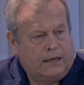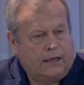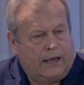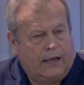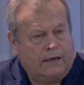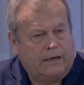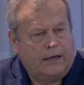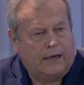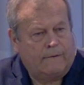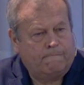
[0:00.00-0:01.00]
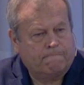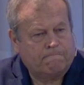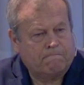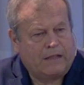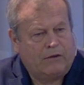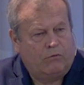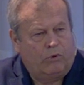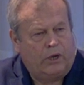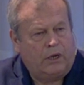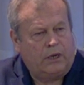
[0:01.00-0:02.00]
and
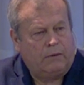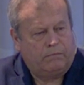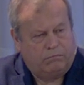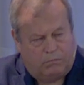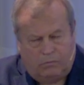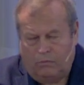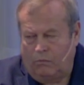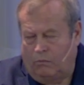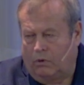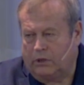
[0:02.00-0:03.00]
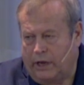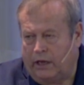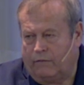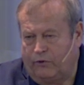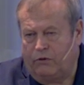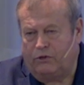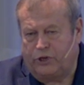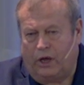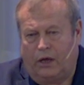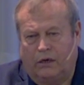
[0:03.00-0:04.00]
we will take a few
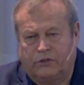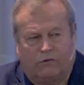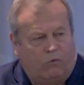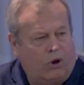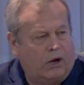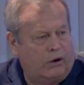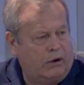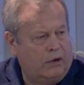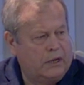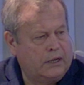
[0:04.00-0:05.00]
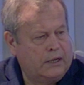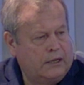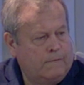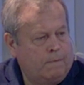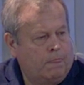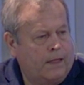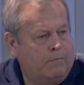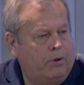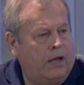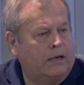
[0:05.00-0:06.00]
jugs of water,
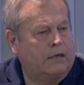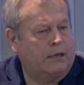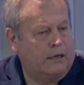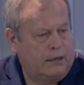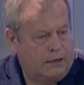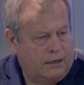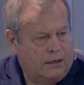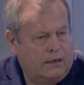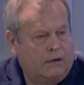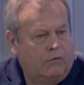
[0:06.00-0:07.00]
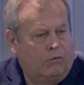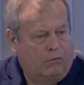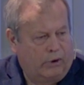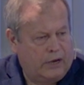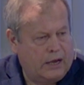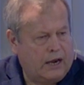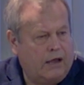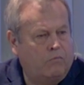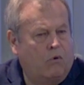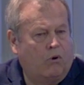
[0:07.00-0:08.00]
but we got to
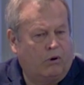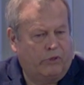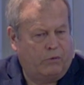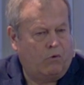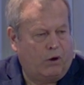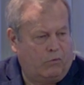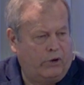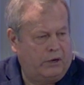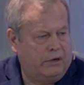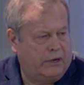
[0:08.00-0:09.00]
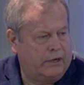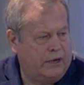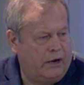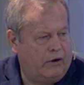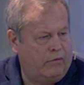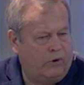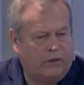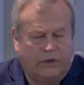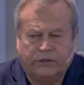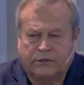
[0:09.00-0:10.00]
have more than what we can carry
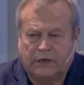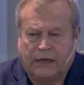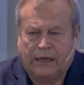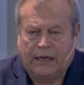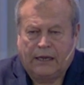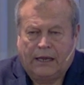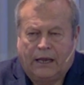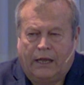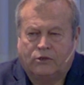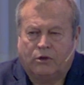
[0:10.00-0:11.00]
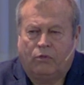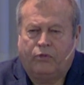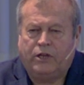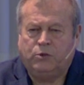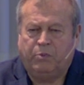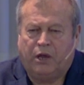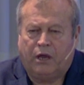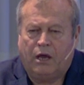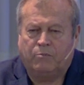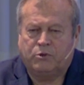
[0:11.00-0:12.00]
with us. And so this
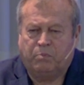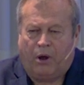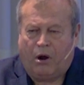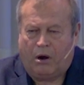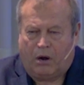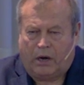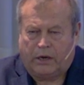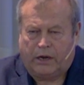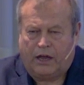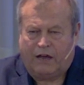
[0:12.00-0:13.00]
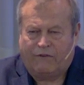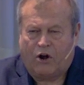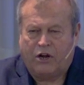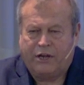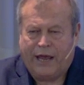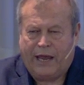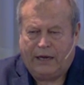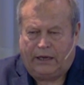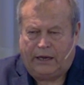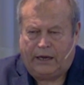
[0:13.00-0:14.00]
becomes part of our
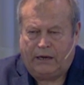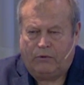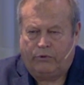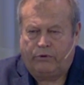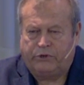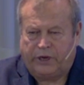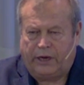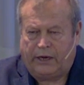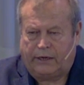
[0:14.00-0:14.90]
daily routine.